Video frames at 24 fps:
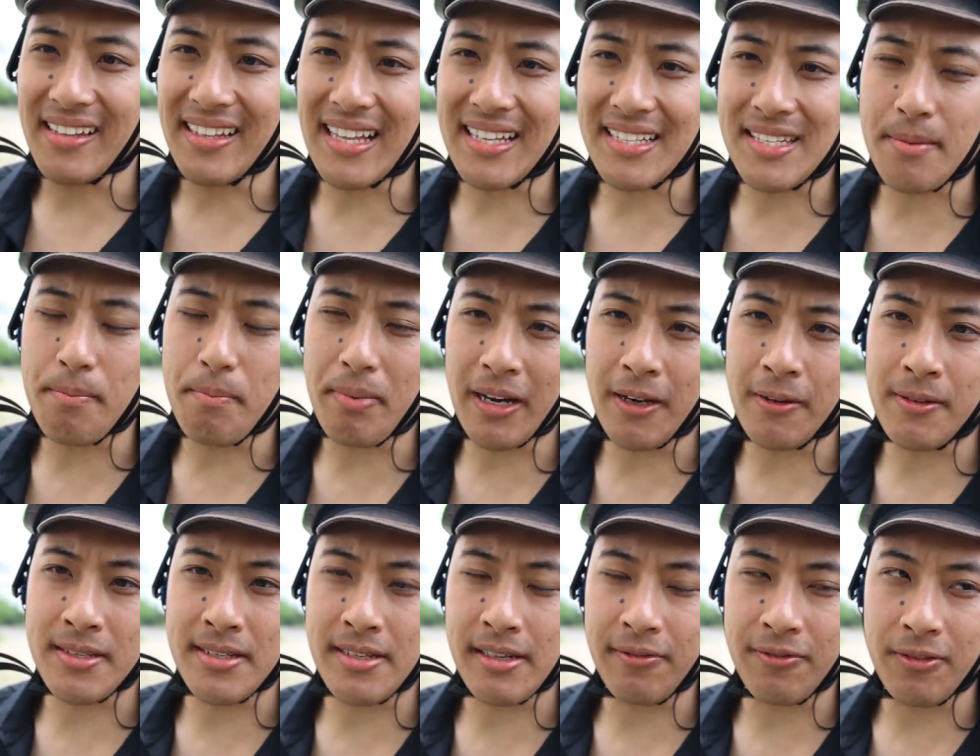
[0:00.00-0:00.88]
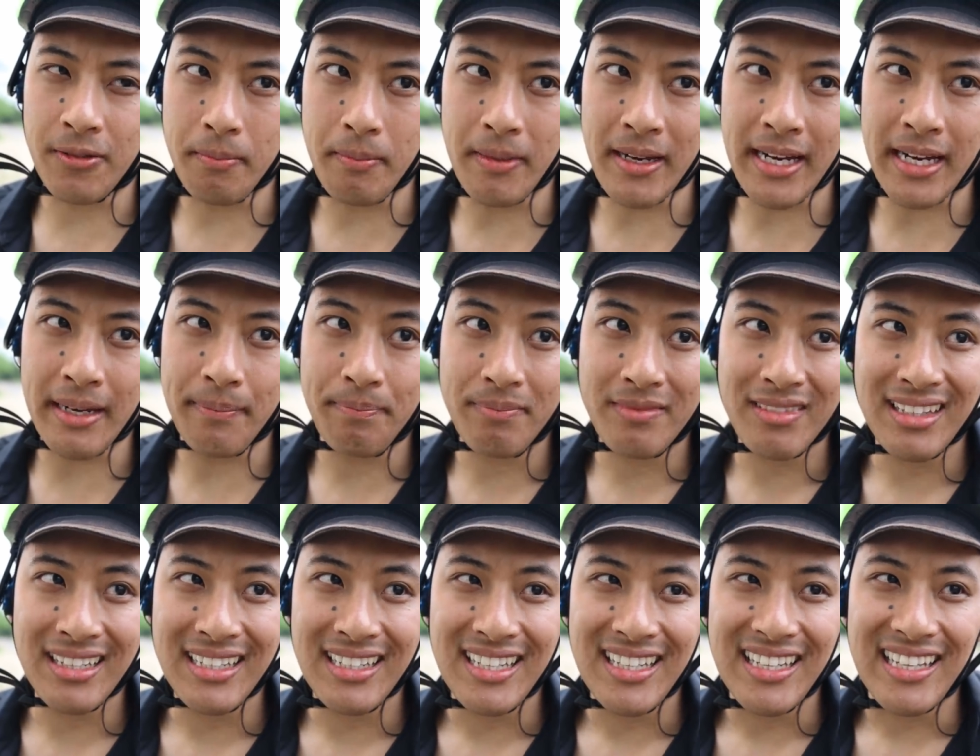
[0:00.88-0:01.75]
thing that's embarrassing for me
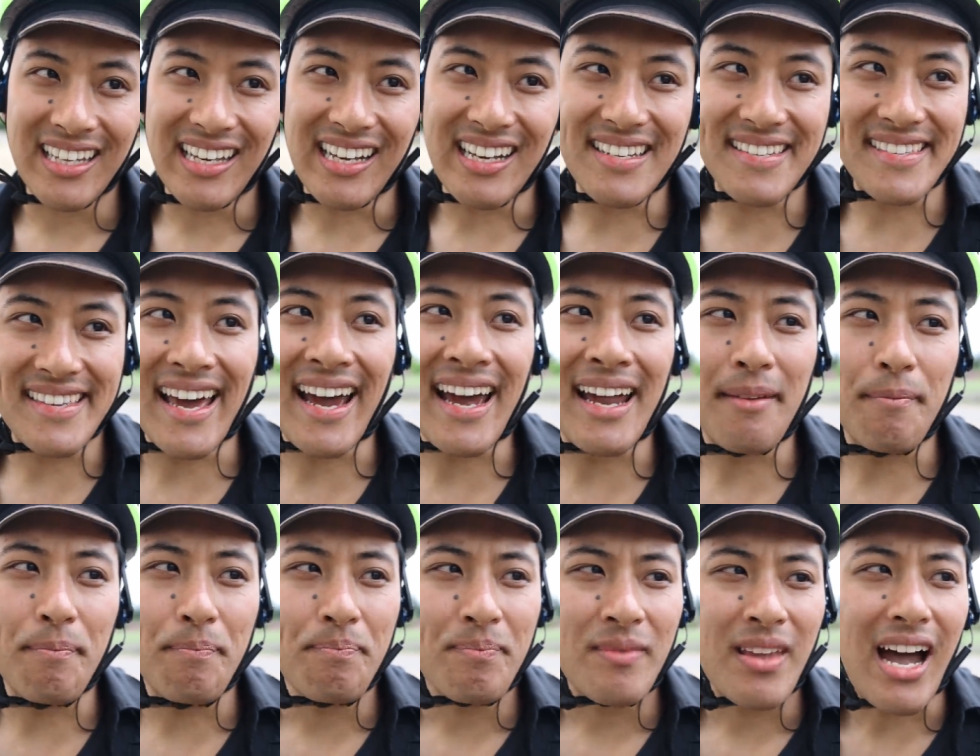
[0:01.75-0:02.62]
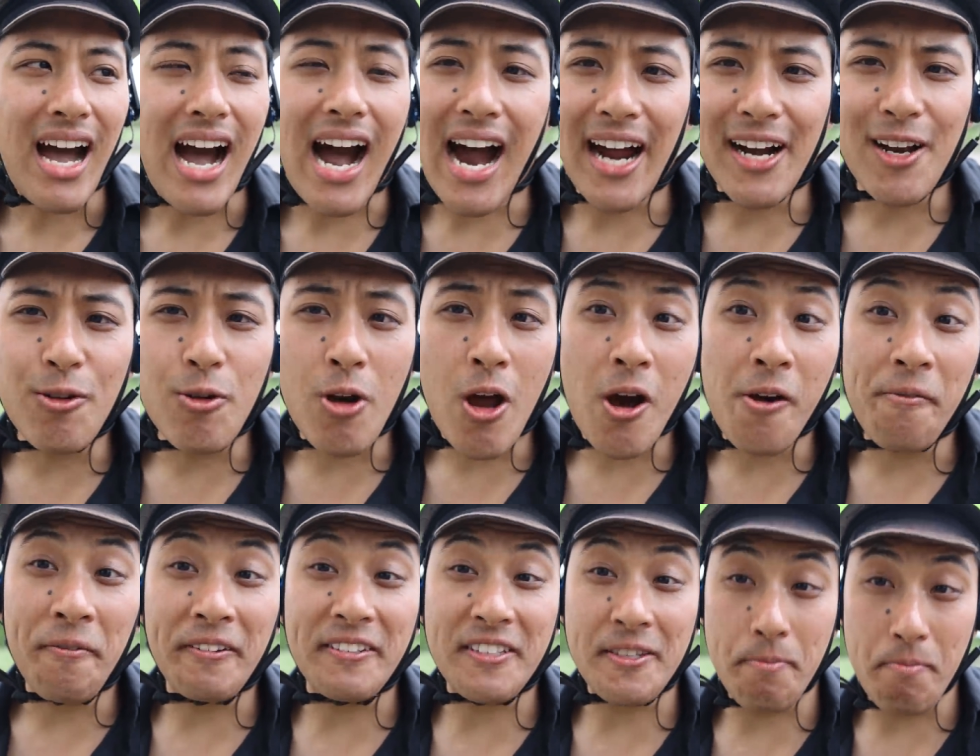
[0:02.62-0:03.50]
is that I don't
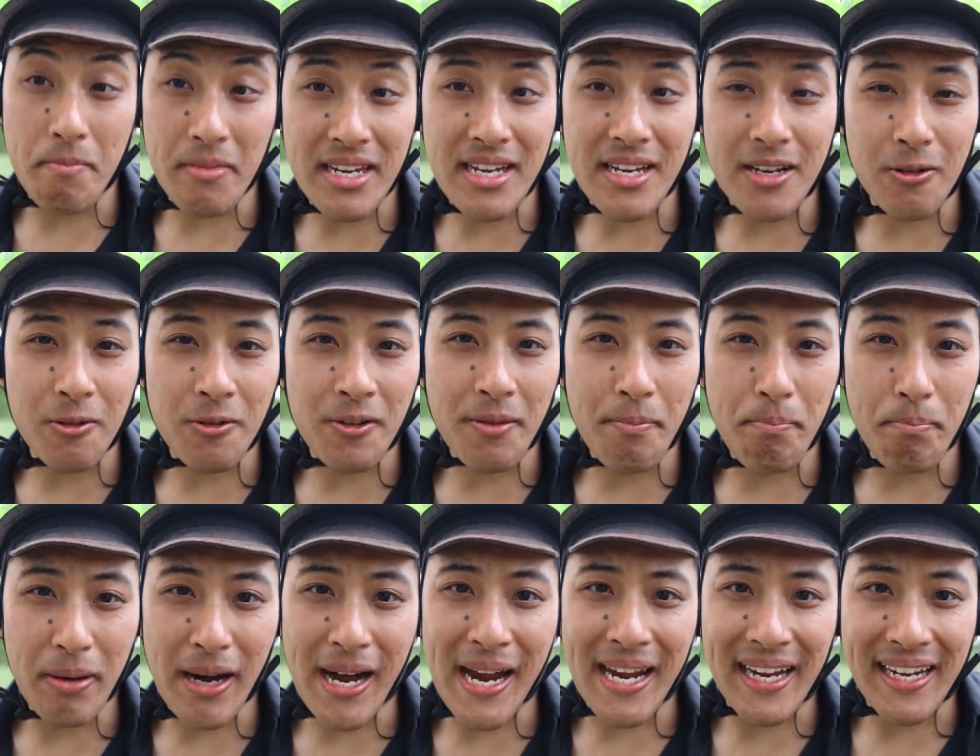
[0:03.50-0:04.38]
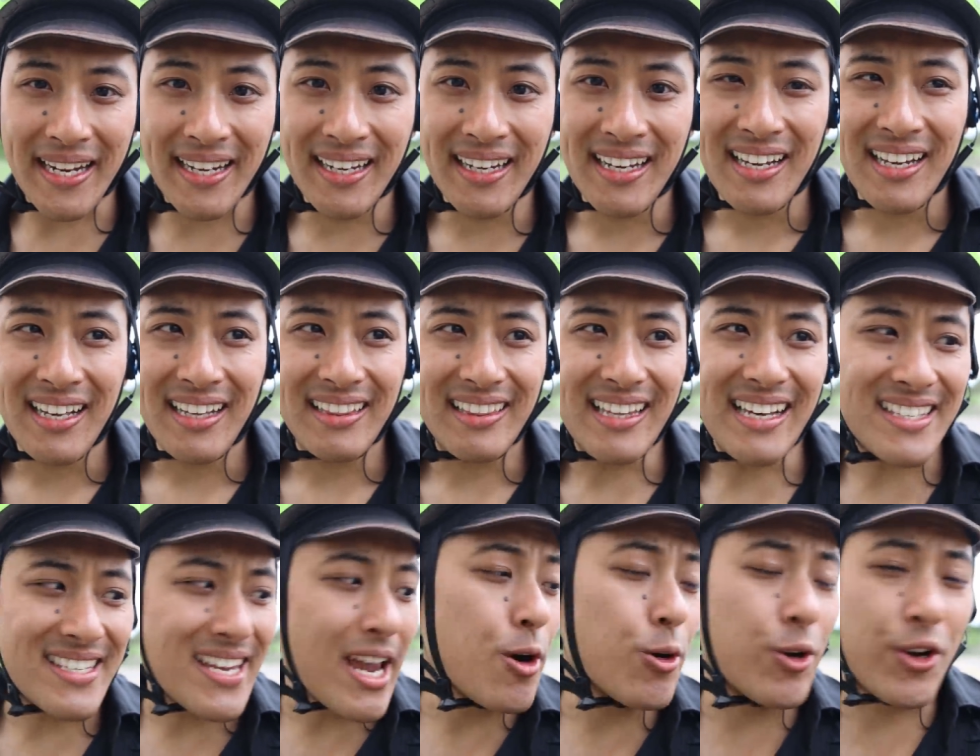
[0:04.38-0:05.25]
know if it's me or the bike,
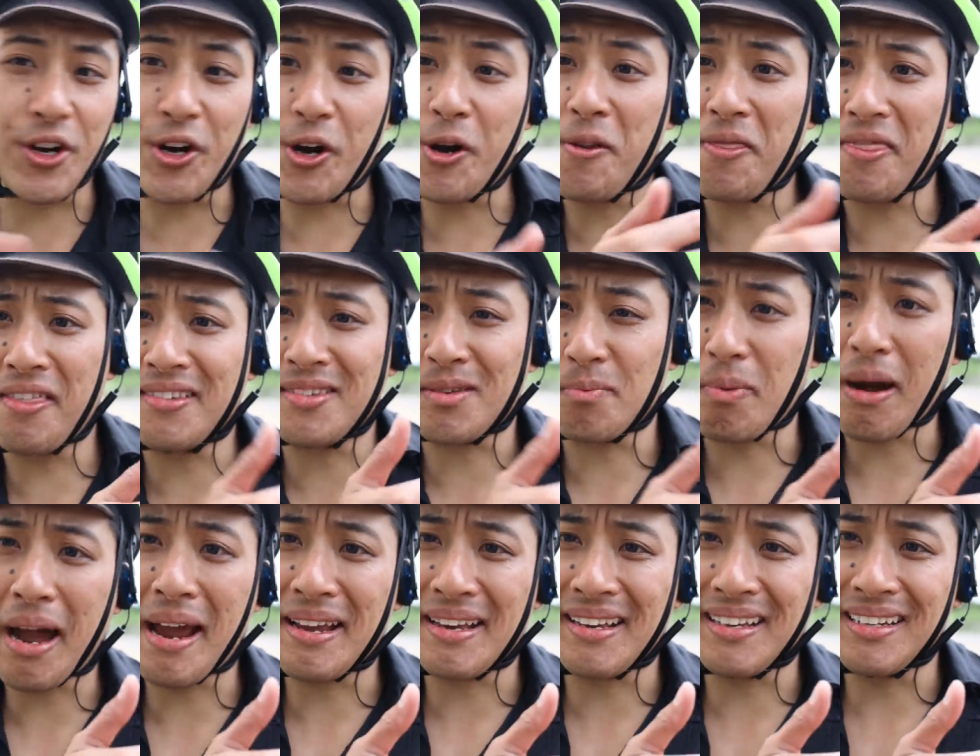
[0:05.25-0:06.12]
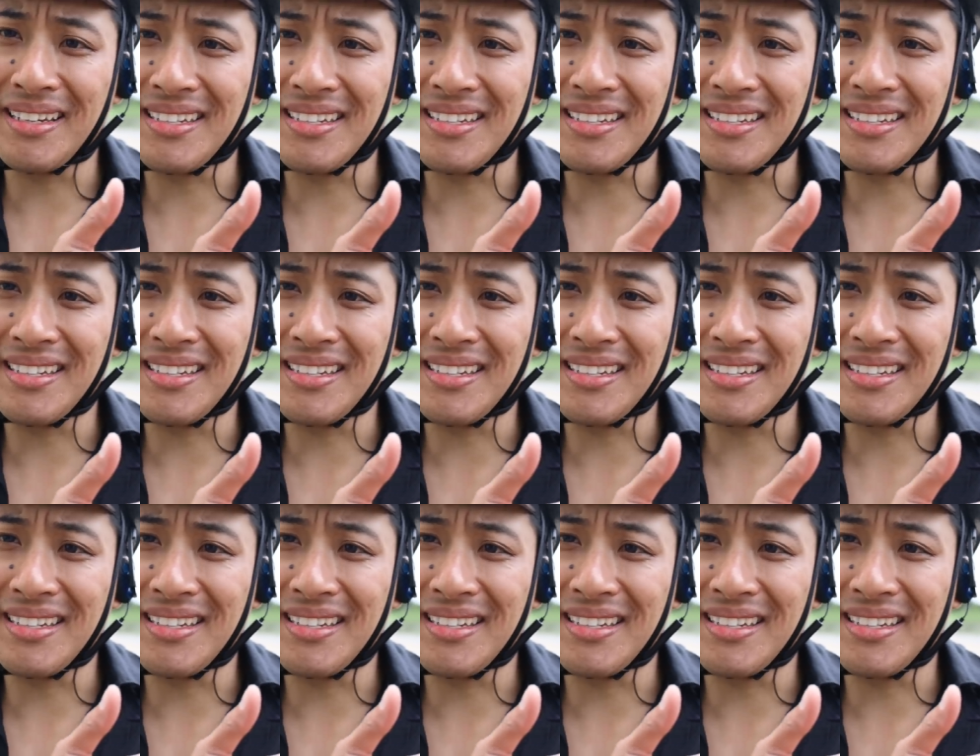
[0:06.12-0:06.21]
that's how good this bike